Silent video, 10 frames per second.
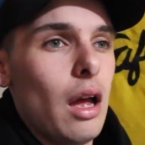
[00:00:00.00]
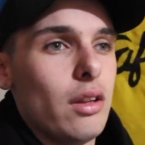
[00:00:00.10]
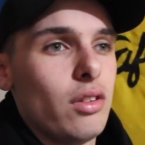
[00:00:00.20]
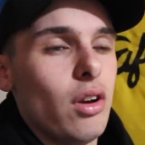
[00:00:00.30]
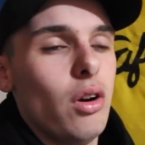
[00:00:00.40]

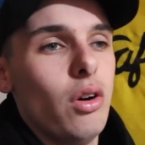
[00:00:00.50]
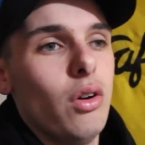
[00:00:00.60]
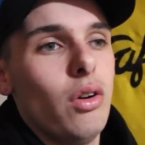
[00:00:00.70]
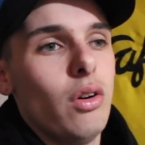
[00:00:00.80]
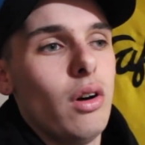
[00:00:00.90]

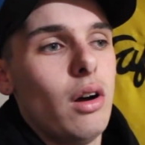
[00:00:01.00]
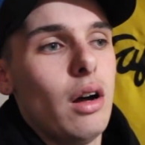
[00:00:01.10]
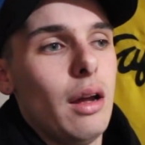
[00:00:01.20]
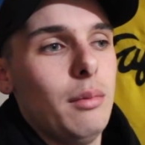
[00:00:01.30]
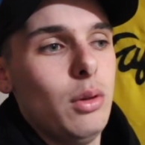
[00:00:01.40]
So
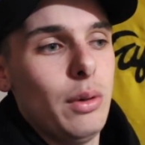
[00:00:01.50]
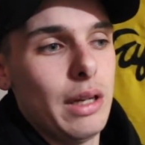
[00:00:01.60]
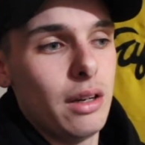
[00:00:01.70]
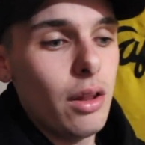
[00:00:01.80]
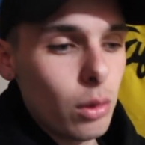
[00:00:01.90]
I'm
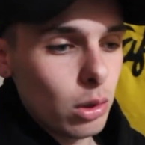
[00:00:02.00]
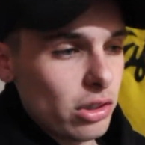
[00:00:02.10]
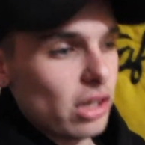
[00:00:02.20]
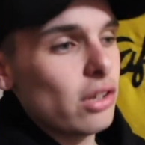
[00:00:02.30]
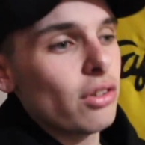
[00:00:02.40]
doing another oil
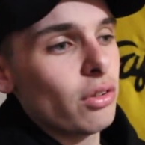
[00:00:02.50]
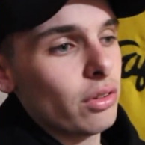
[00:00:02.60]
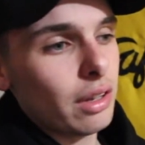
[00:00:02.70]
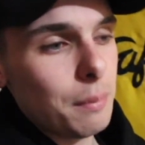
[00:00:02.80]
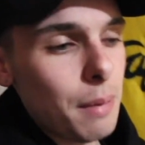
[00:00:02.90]
change as soon
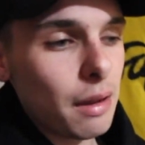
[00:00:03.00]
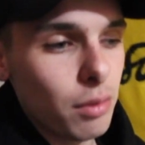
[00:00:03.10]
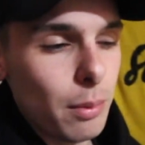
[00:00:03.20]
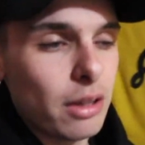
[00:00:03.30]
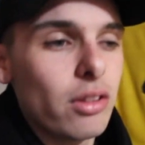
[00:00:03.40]
as I get back
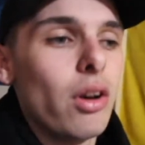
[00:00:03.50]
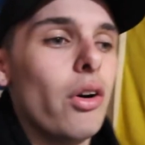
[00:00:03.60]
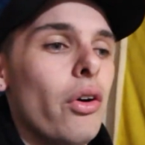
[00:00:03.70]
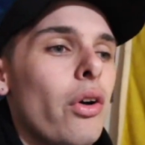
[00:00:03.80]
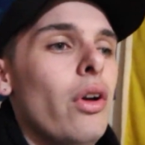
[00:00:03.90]
from
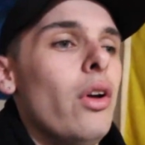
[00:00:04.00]
Mexico,